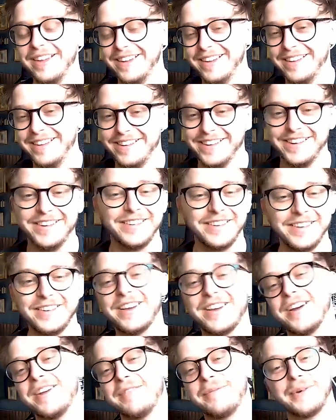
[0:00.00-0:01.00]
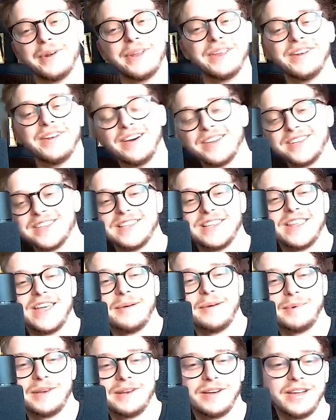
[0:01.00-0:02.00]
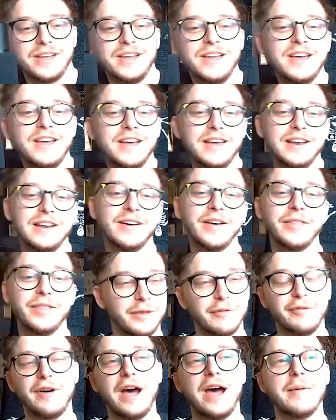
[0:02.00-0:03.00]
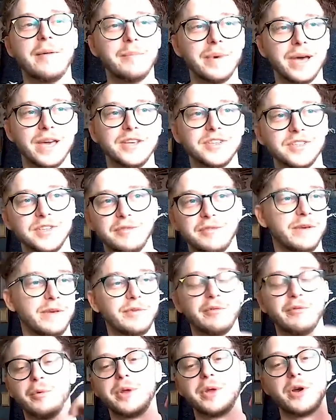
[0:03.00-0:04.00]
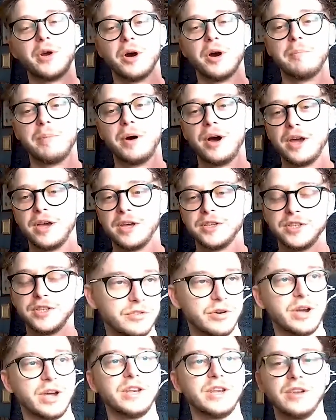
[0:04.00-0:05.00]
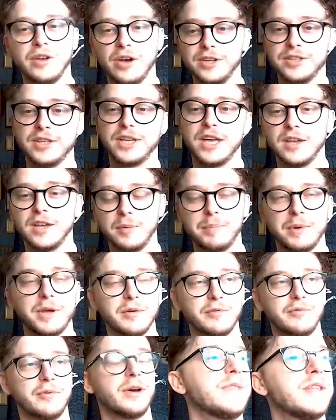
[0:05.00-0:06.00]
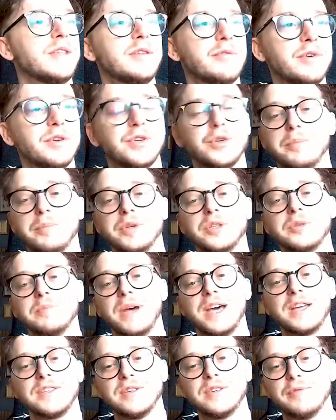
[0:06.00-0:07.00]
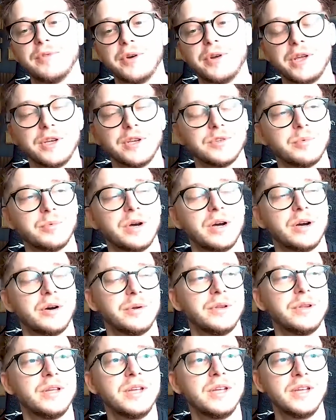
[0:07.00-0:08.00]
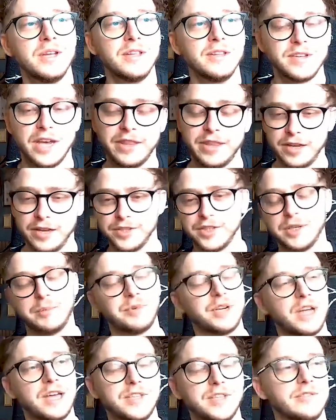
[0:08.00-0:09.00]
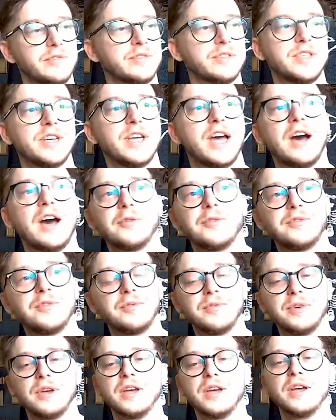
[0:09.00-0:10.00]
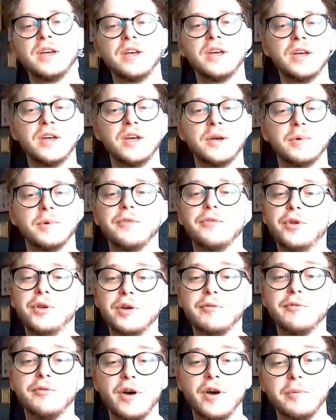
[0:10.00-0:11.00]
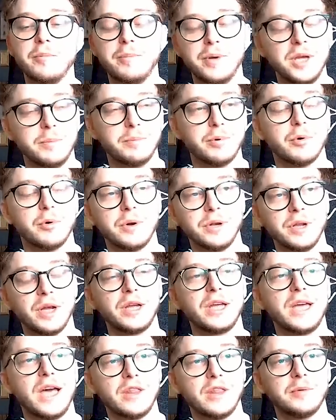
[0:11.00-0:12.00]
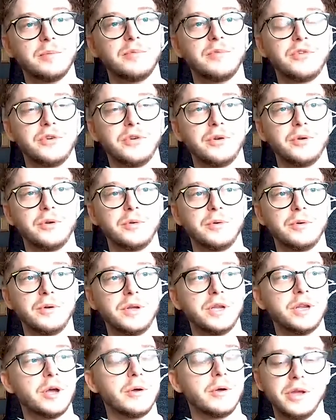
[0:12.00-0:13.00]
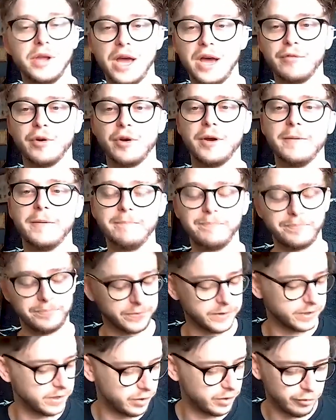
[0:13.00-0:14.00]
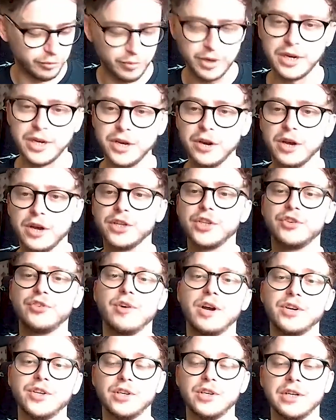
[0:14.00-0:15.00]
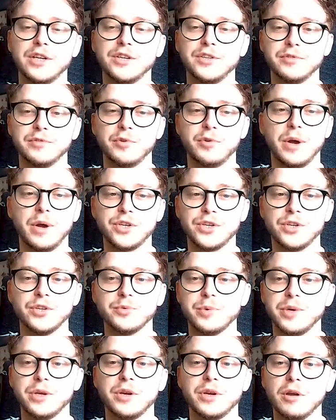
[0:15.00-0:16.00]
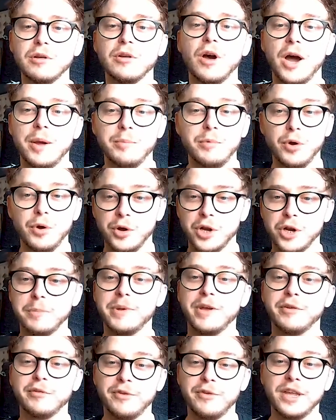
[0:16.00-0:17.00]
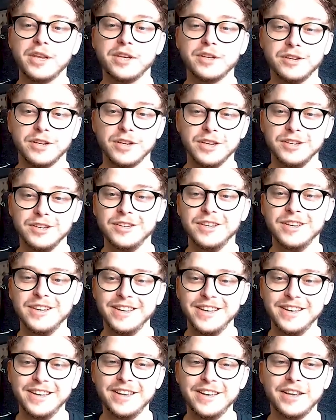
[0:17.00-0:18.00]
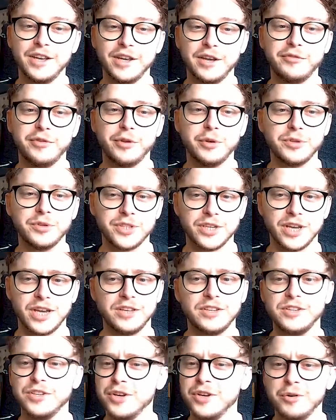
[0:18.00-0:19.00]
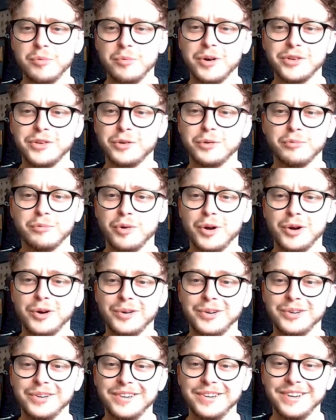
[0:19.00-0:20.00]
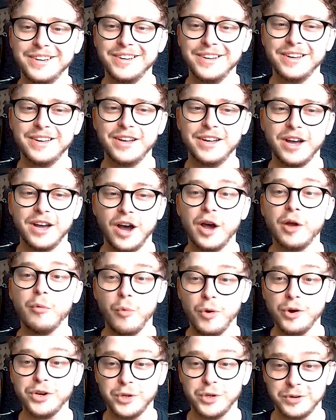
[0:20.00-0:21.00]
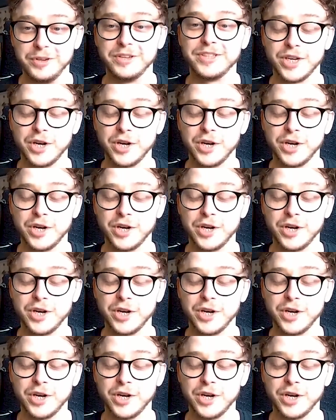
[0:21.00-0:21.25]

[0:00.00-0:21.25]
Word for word: you, you can put it nicely there, but like like the fan base, if, if they've already got a bias, try trying nice to get a bit of individual perspective on it as well and take that subjectivity out of it. But if you can hmm. find people and, and get them to, you know, you have a, a really nice structured list of questions where you go, I'm not going to be offended if you say, do you know what, you're wrong I want you to